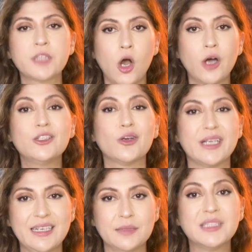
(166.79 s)
on your
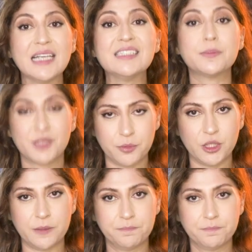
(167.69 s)
Helium 10
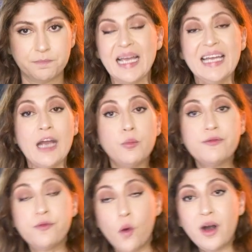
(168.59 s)
subscription. Now,
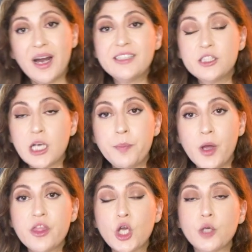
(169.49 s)
before I jump
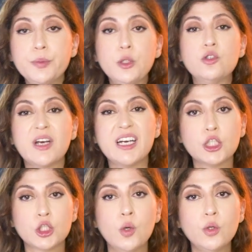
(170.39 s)
on the computer and I
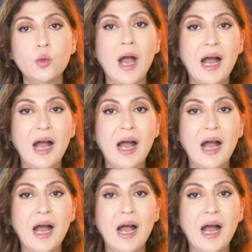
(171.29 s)
show you